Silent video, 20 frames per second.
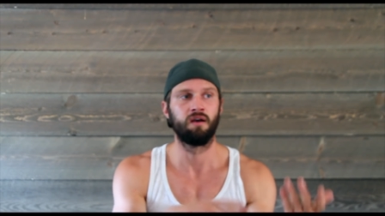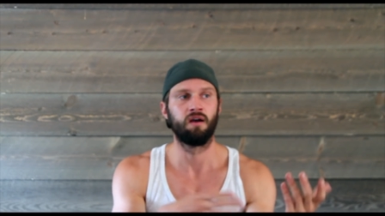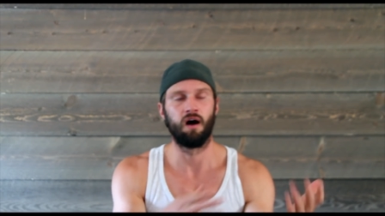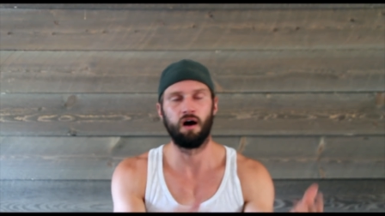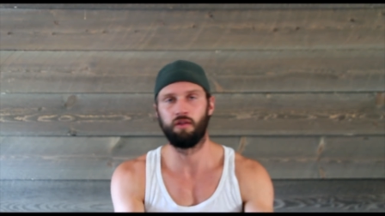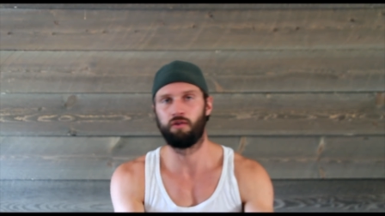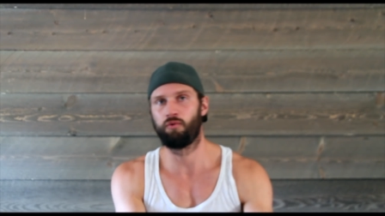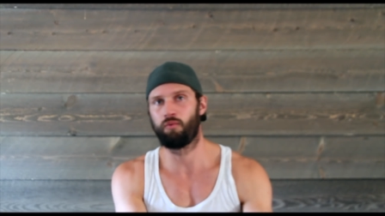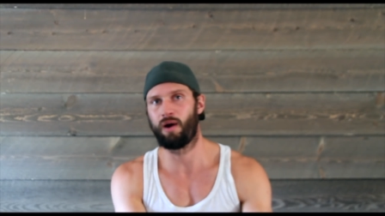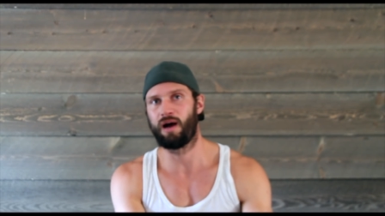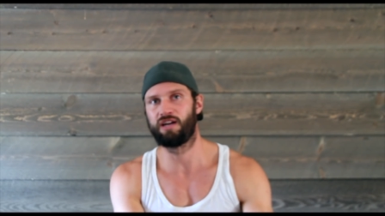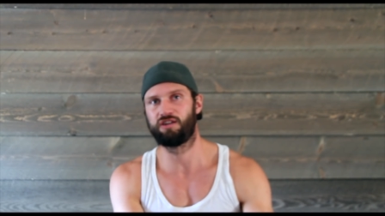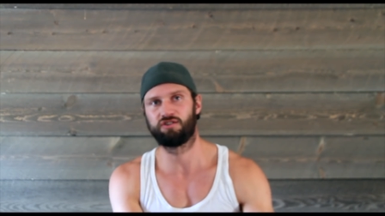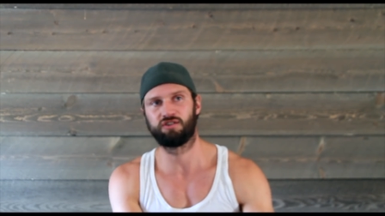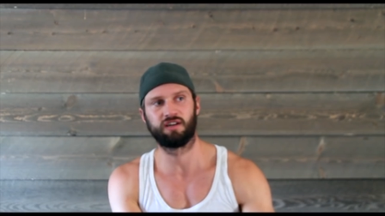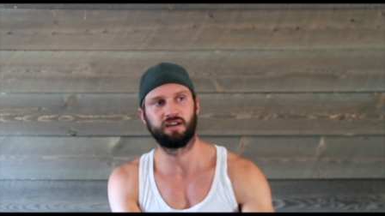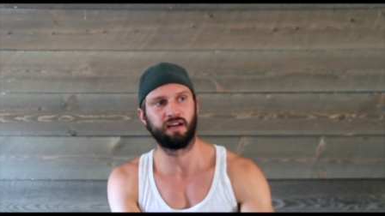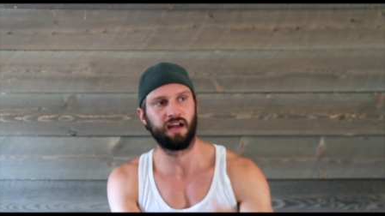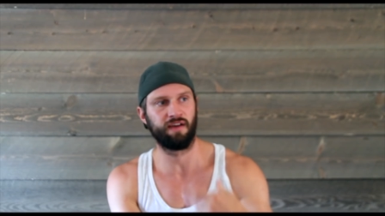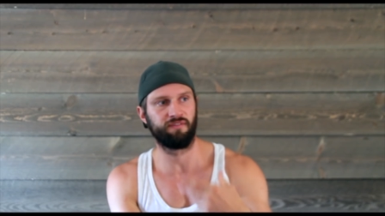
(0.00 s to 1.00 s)
otherwise you're
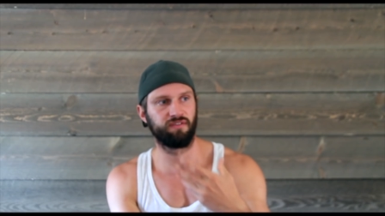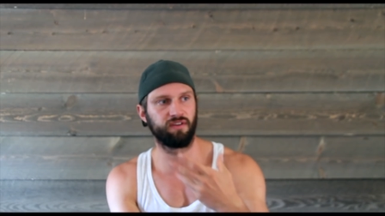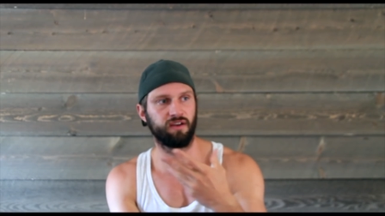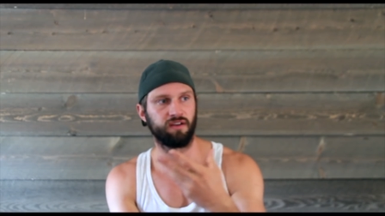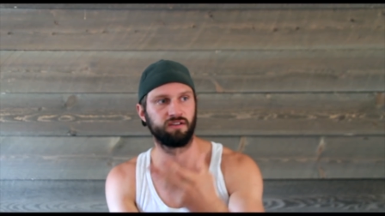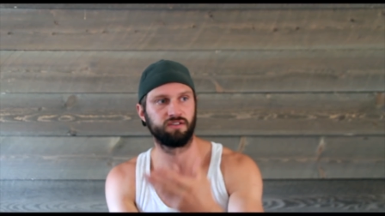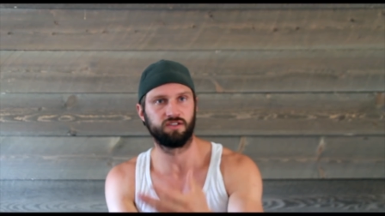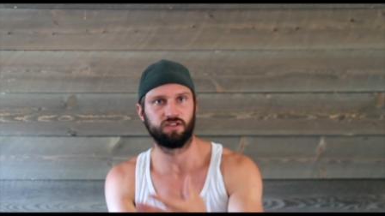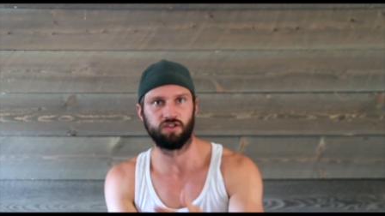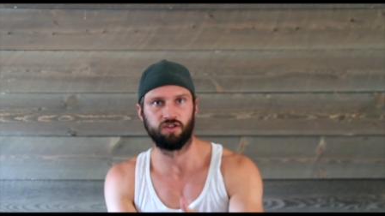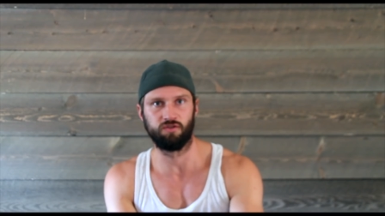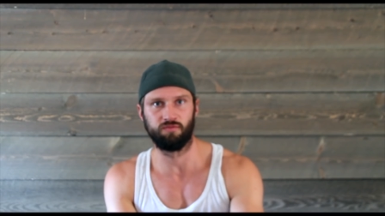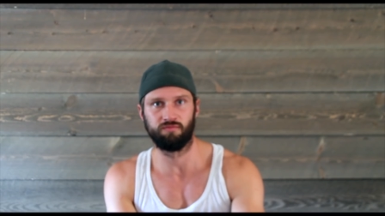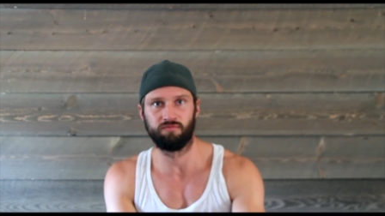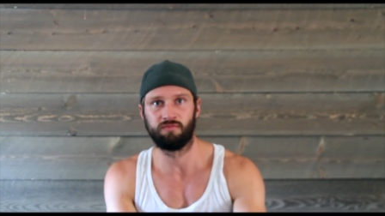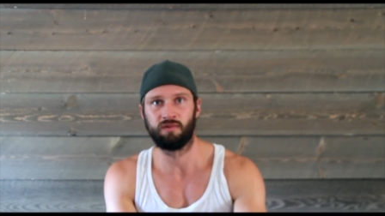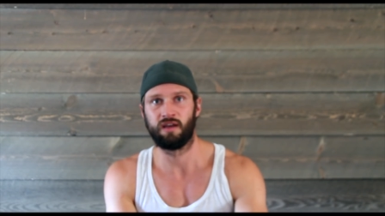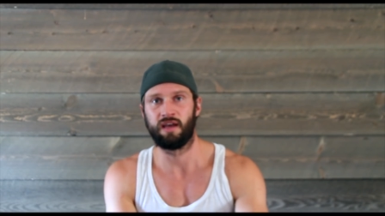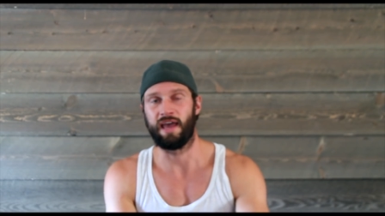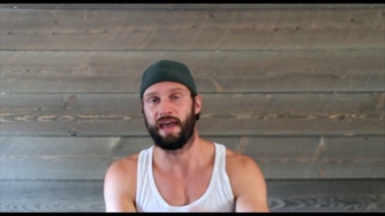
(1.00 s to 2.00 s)
going to have to
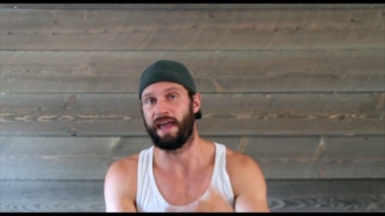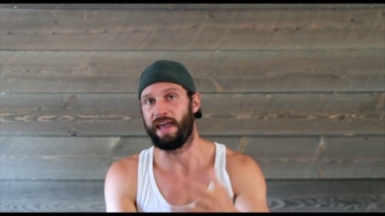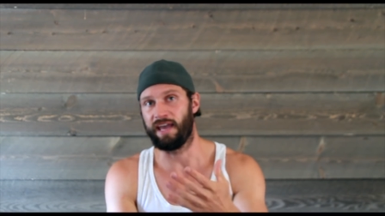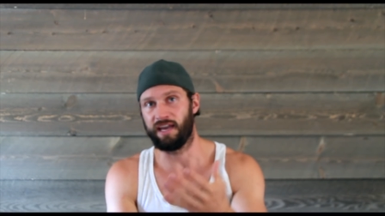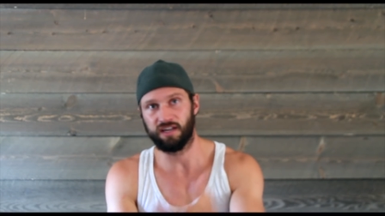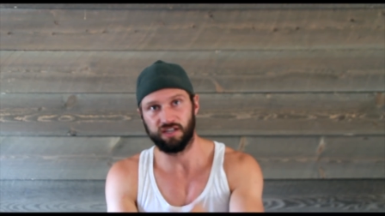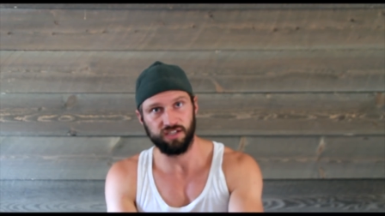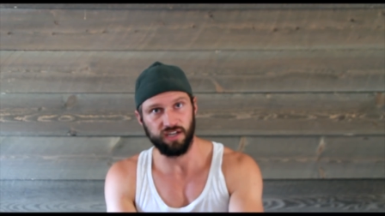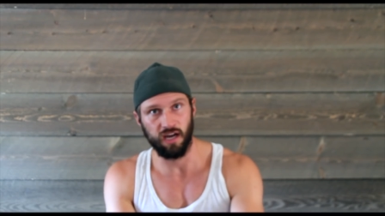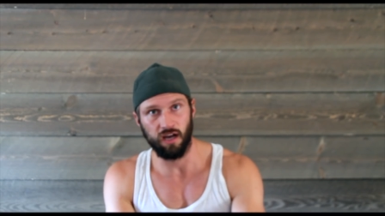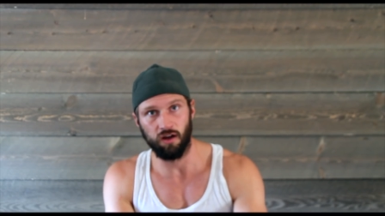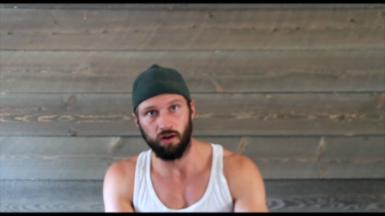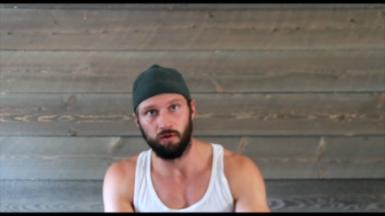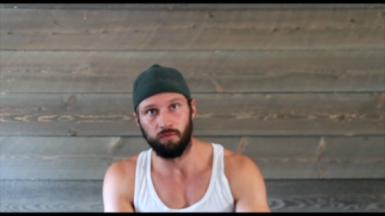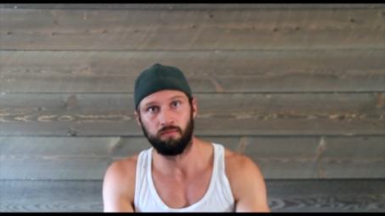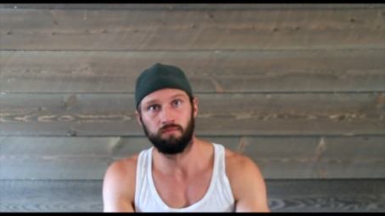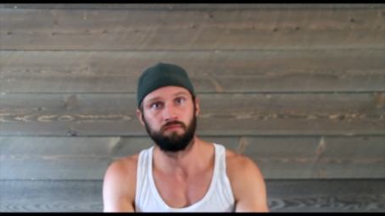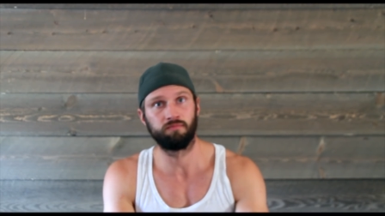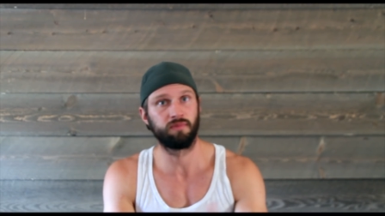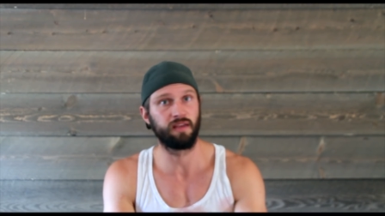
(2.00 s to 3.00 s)
consume
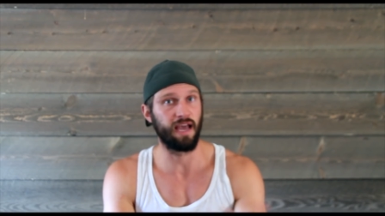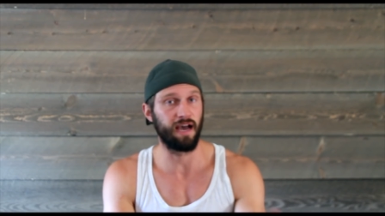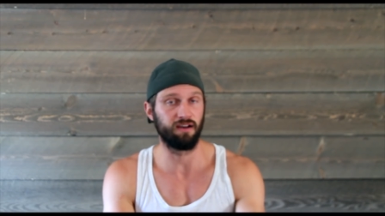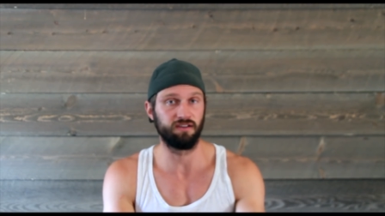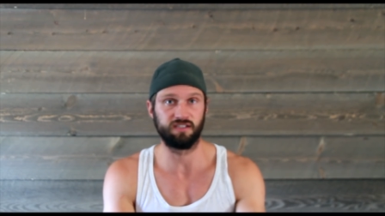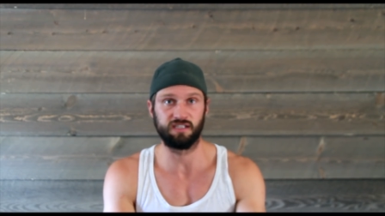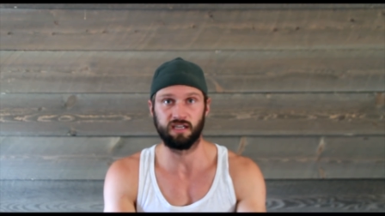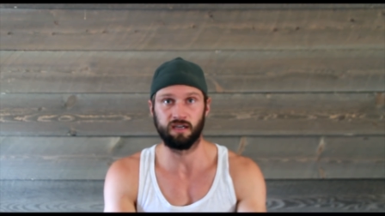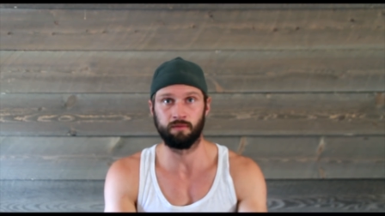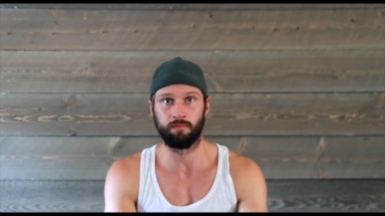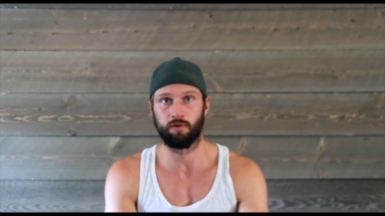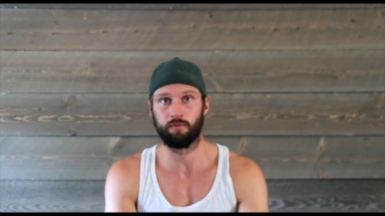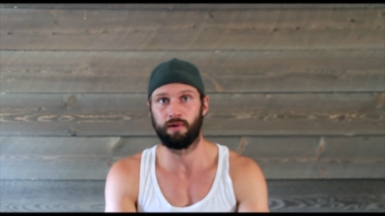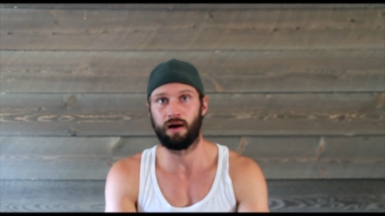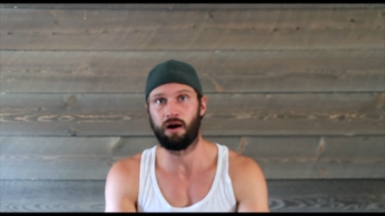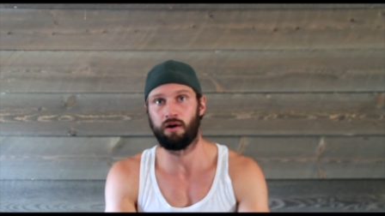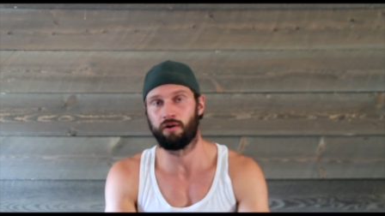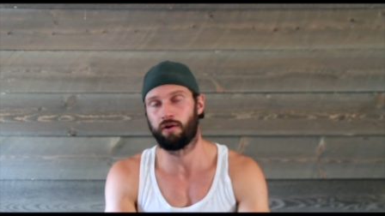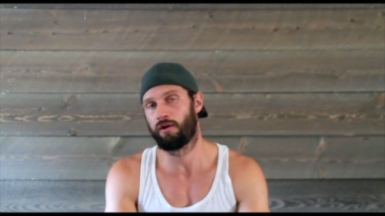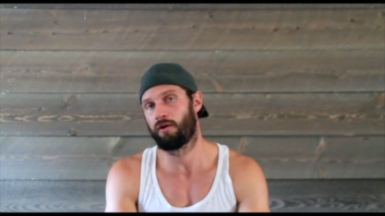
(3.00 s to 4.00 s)
eggshell calcium or
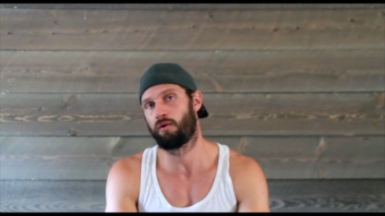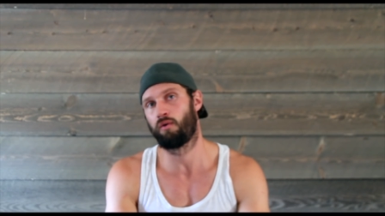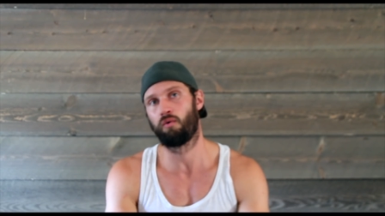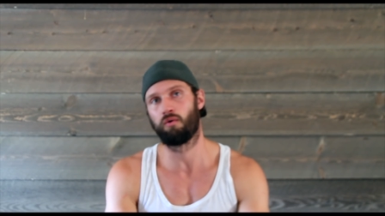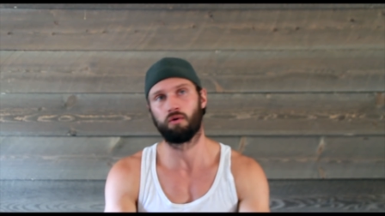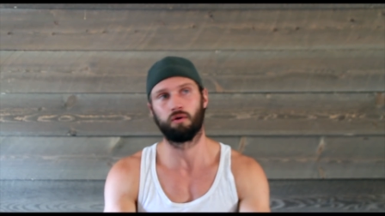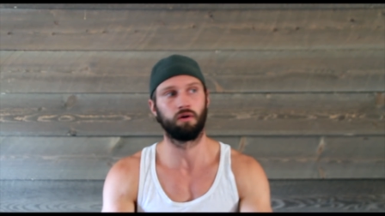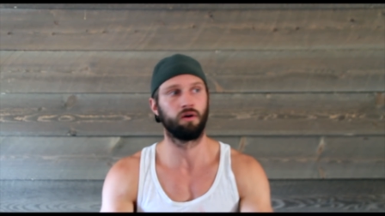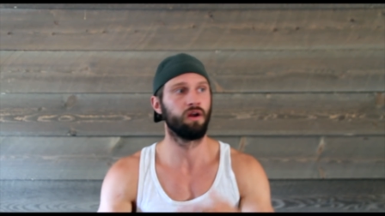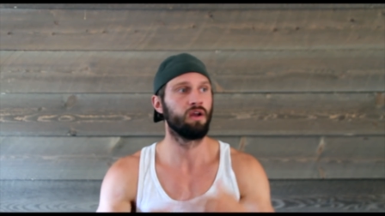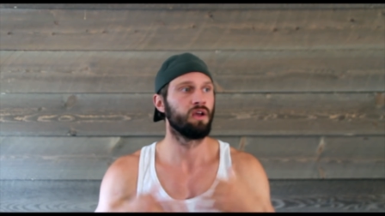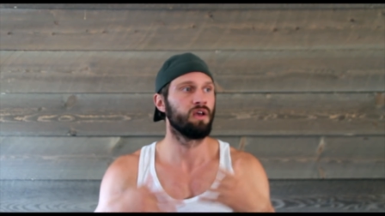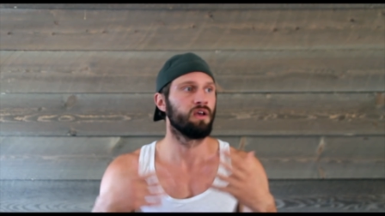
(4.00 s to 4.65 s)
powder or